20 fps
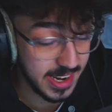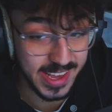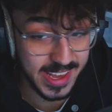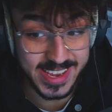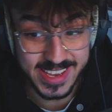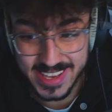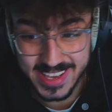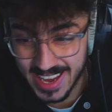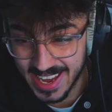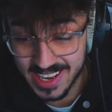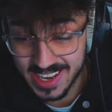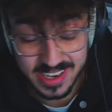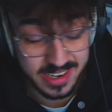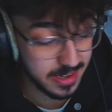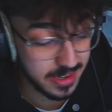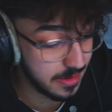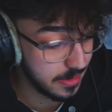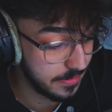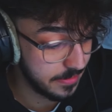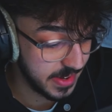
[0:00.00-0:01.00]
And then
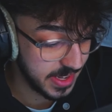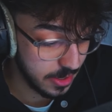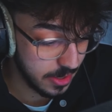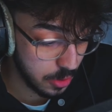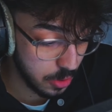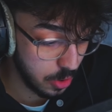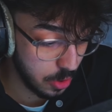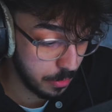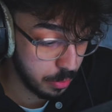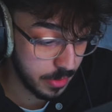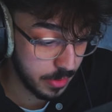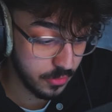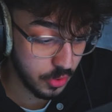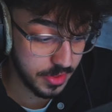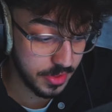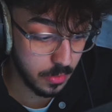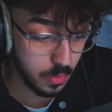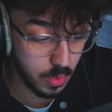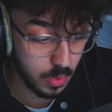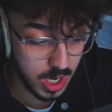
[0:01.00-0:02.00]
again, for the AWP, we've
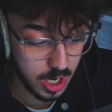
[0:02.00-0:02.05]
got the